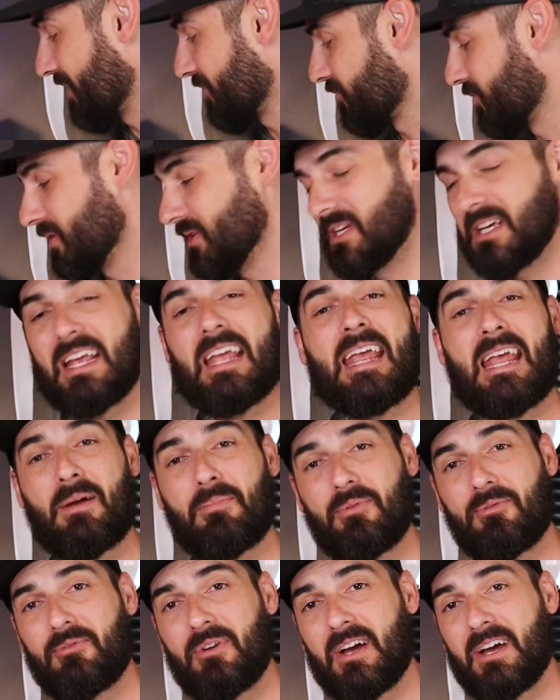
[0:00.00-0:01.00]
Arylic
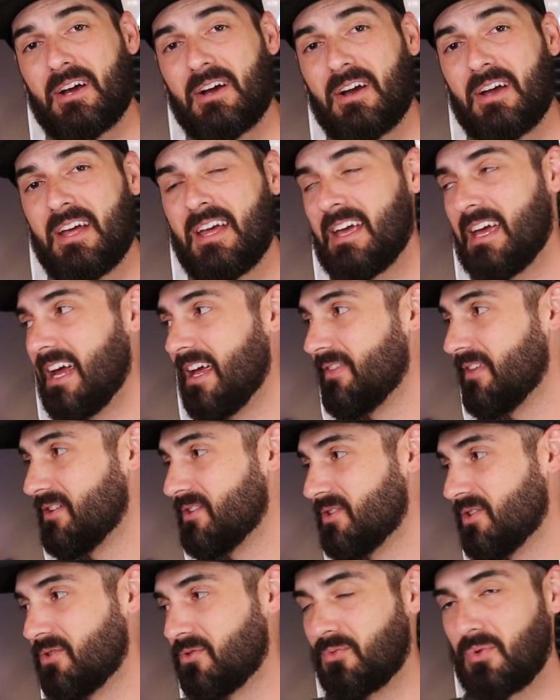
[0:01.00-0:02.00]
amplifier, and then to the